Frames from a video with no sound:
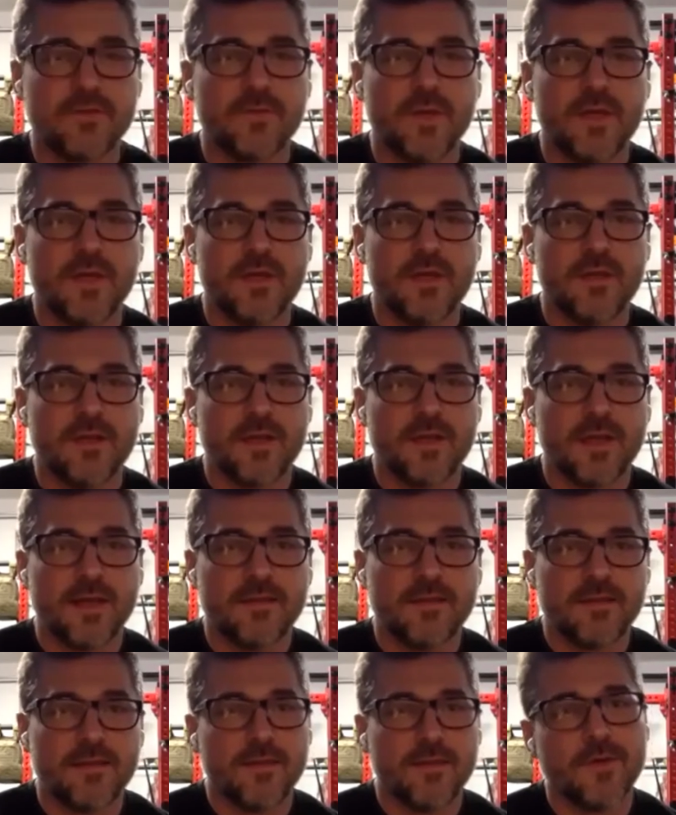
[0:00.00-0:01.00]
the way like
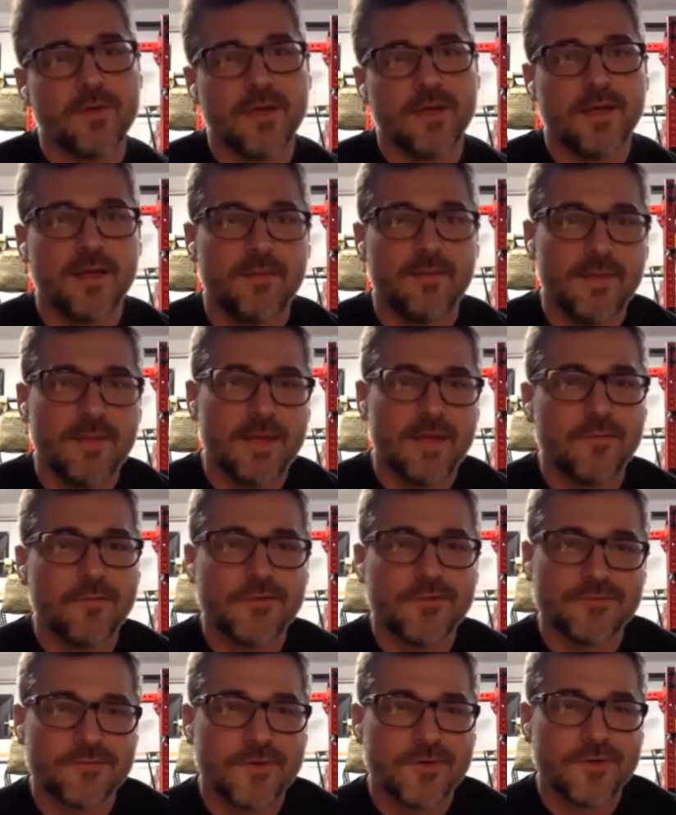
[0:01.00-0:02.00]
I think, well, hey man, I
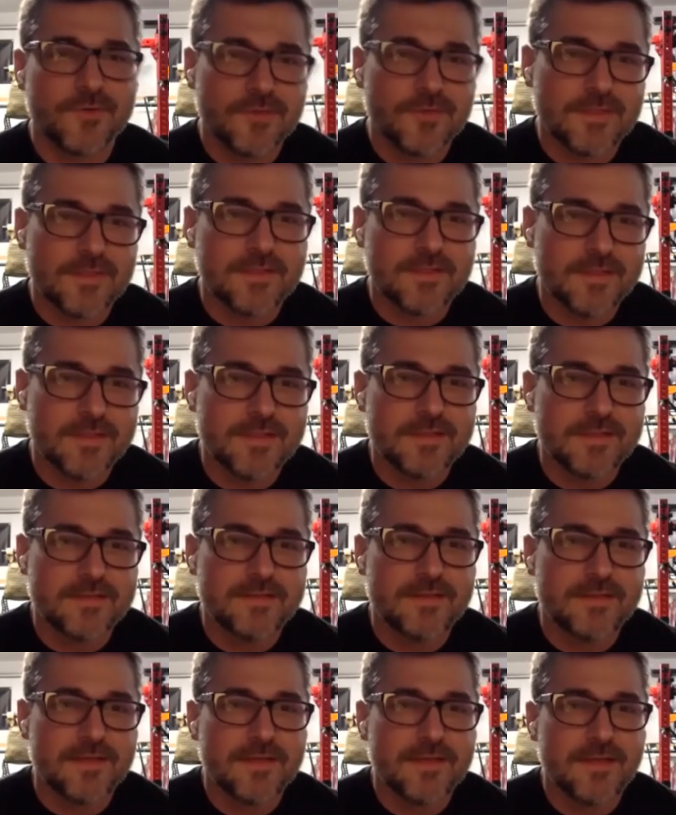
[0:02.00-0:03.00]
wish Rogue did this.
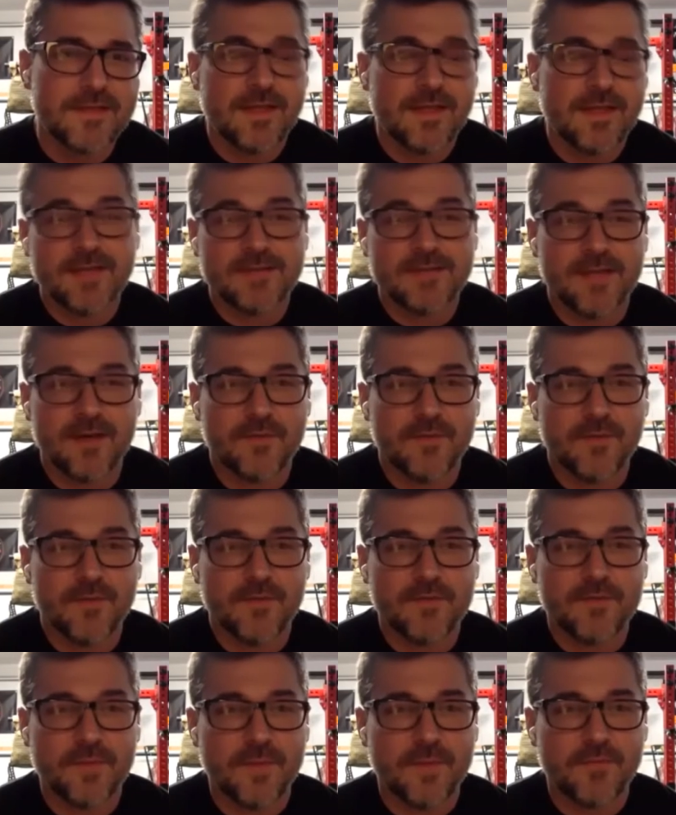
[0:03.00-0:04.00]
That's how
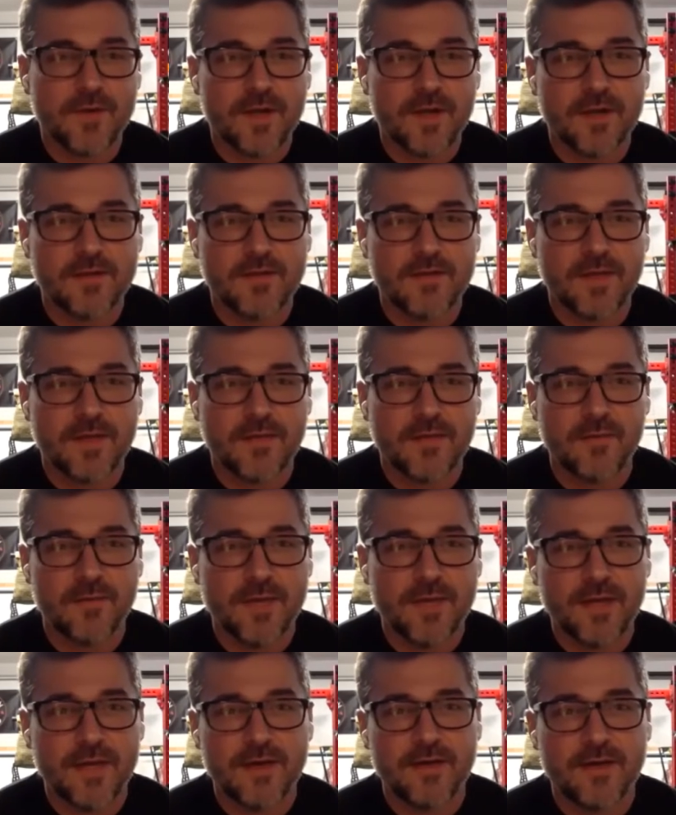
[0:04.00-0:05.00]
most of my products came
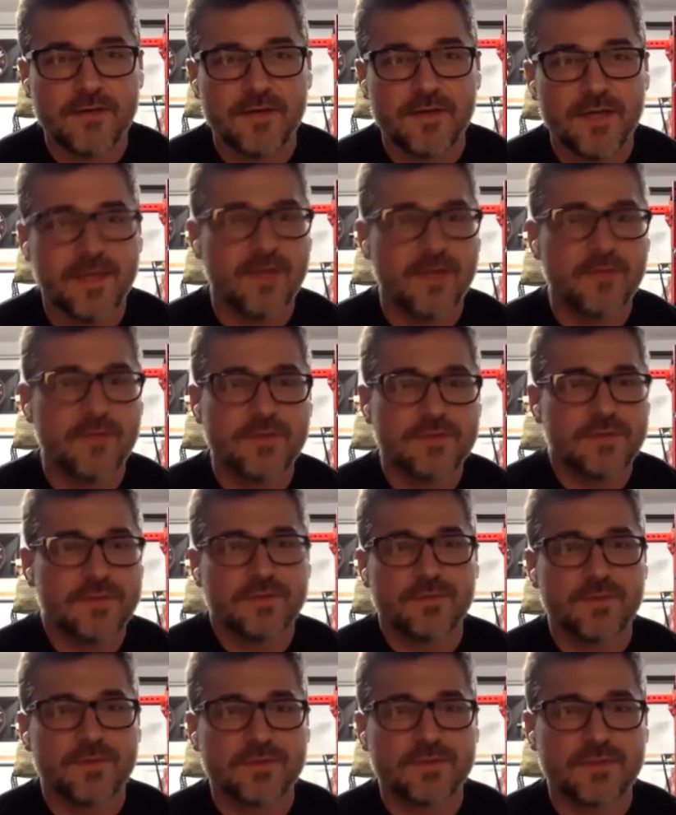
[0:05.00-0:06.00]
about. Hey, I wish
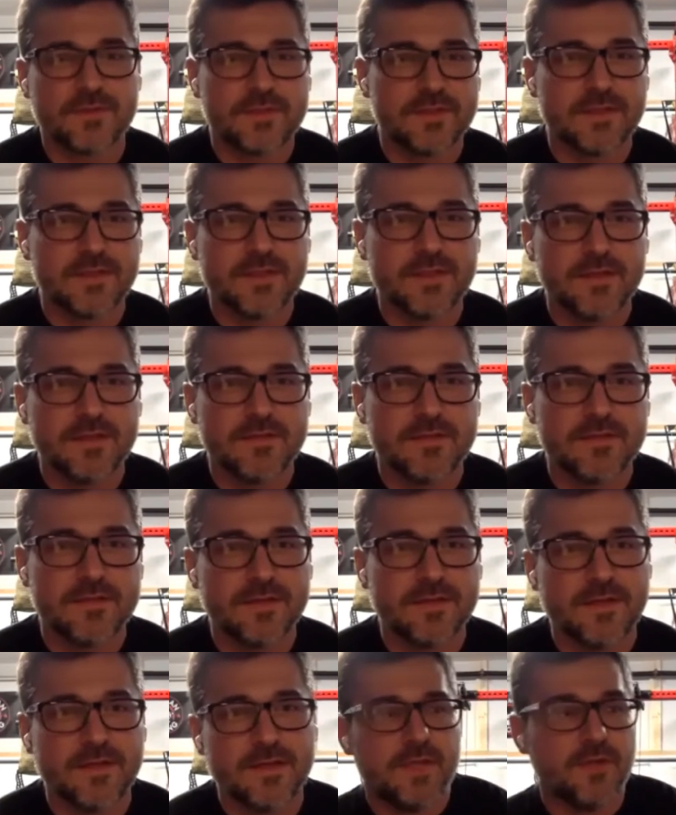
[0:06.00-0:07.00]
this person did this,
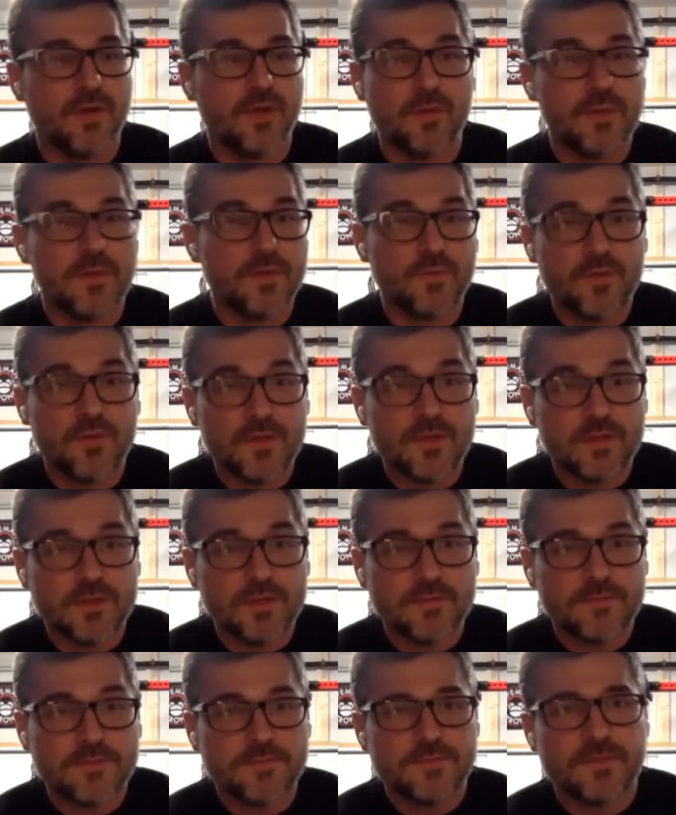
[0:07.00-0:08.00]
and nobody
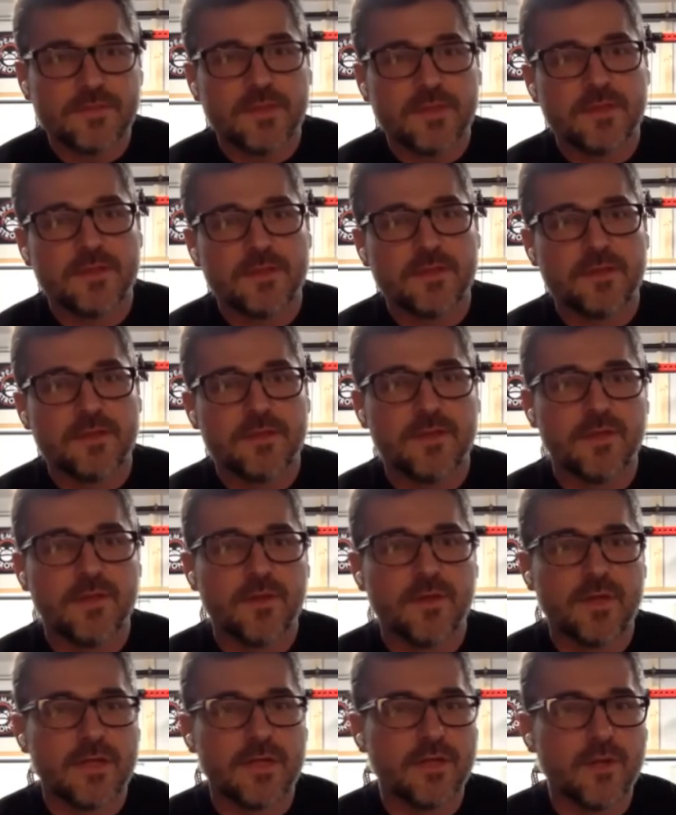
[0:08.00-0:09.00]
would. You
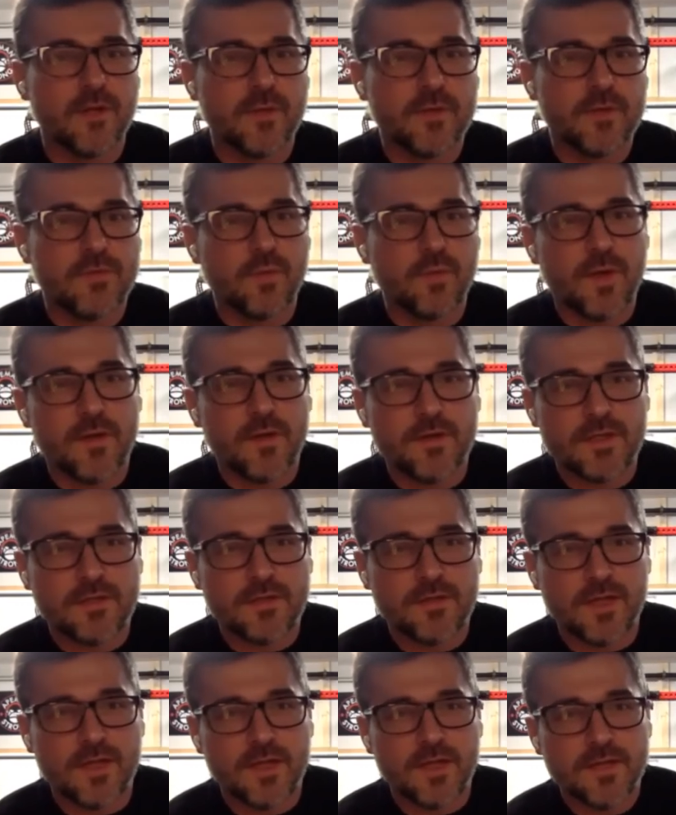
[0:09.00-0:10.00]
know, like nobody's
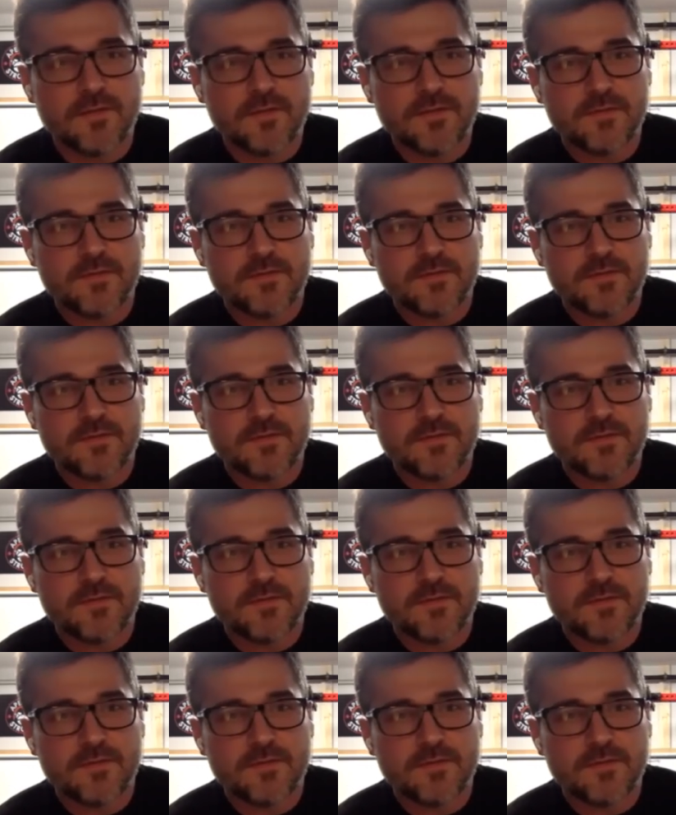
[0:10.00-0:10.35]
welding nuts.